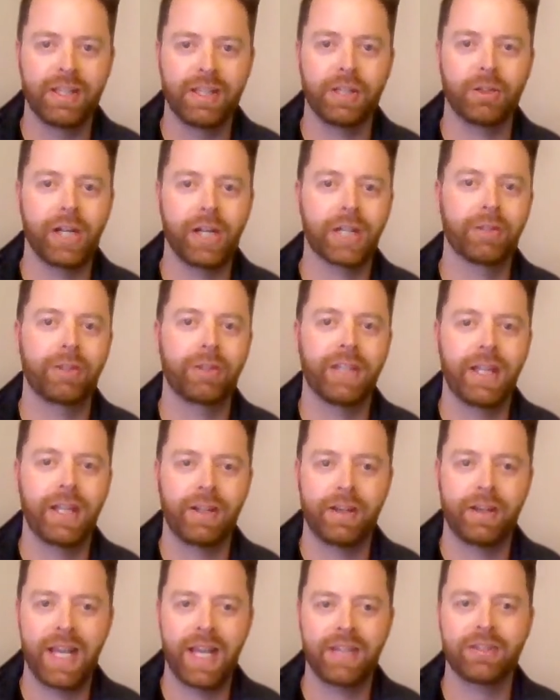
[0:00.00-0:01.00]
And you're likely to get
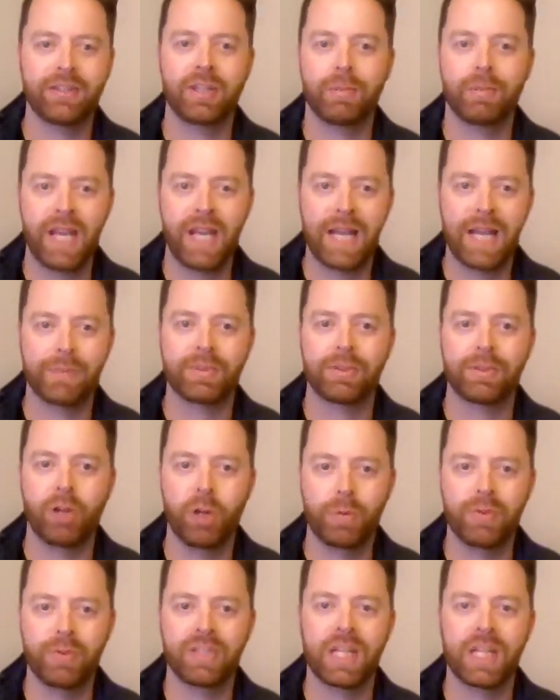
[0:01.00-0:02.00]
an answer that perhaps
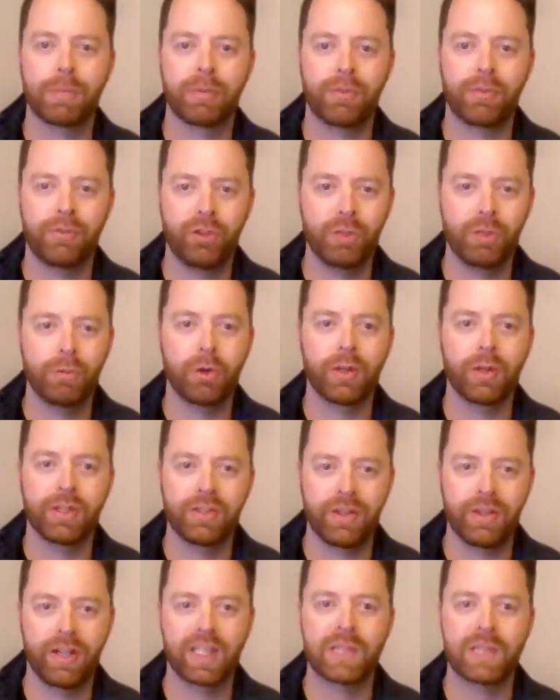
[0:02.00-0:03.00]
opens up a few more
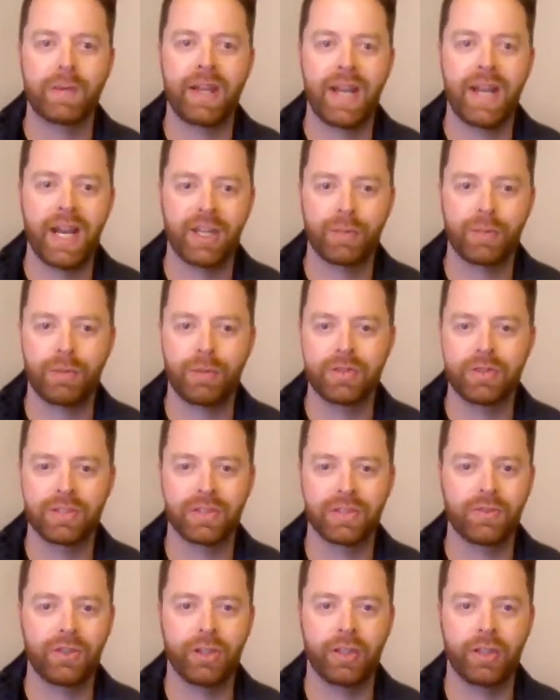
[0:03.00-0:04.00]
insights about how the
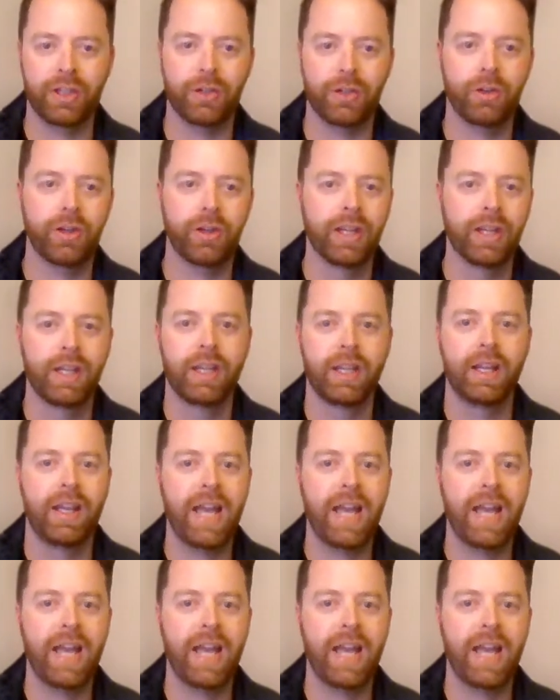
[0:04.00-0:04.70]
person's feeling, or